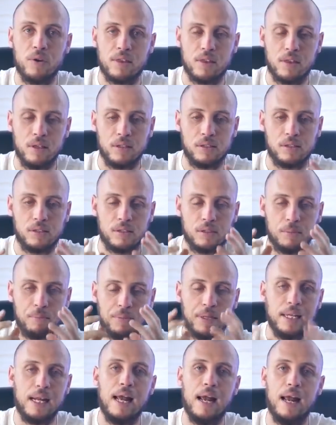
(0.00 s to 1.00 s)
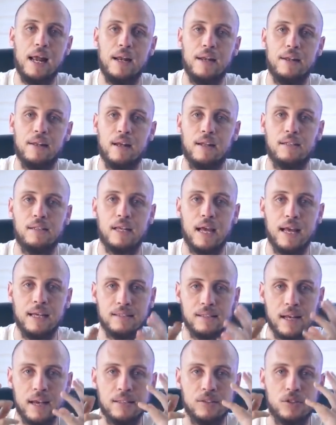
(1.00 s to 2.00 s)
with this plan that
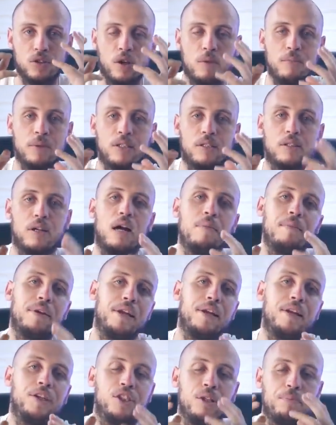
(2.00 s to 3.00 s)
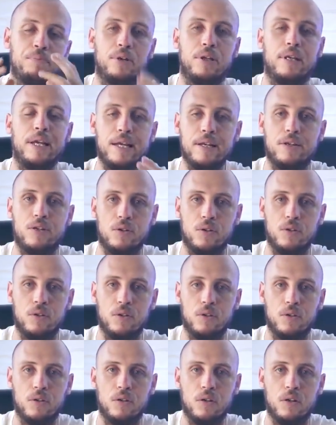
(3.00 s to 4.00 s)
has had so much time and energy put into
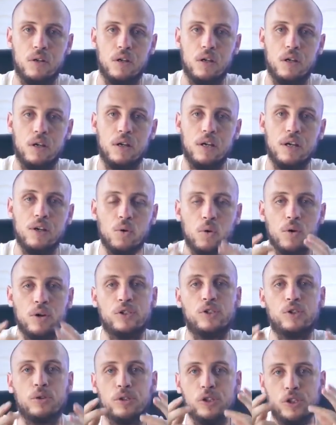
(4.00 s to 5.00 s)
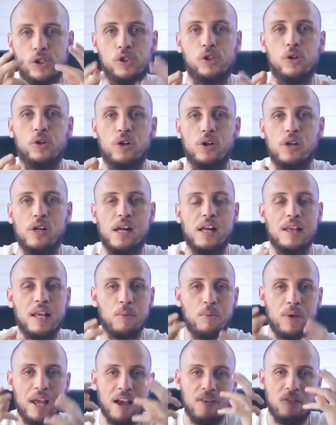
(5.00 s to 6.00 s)
in order to ensure
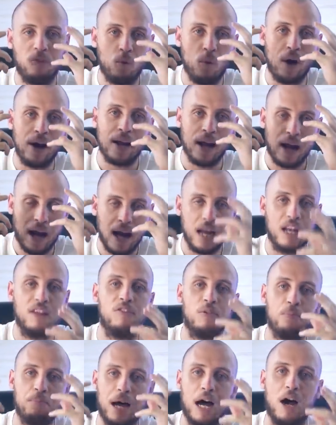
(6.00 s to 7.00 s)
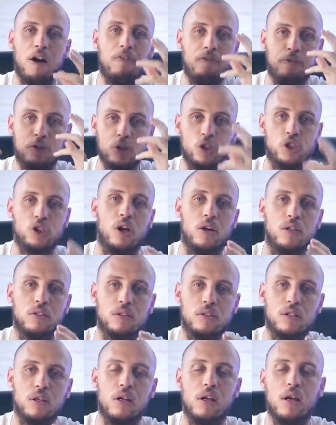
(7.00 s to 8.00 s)
that we have one hell of a powerful
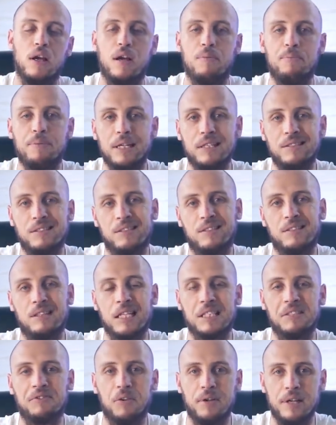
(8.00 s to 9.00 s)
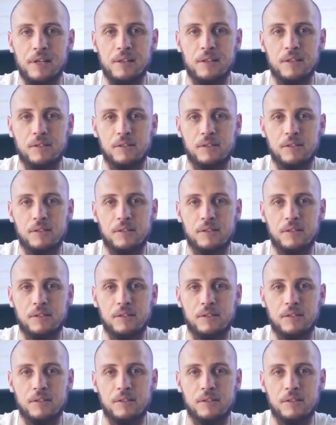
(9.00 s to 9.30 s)
shot at being successful in